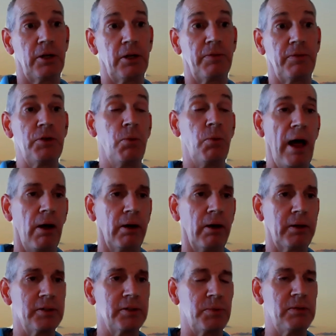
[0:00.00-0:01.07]
To serve you well,
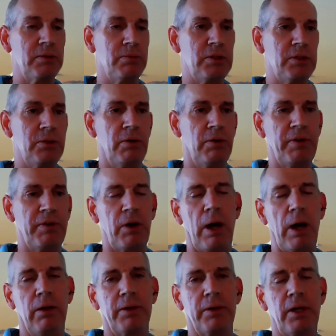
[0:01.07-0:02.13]
because we do it very
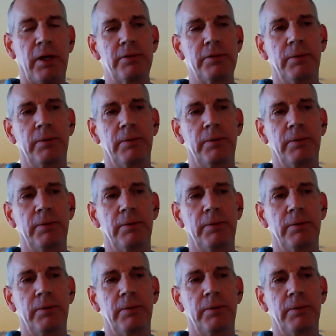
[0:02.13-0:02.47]
well in the Keys.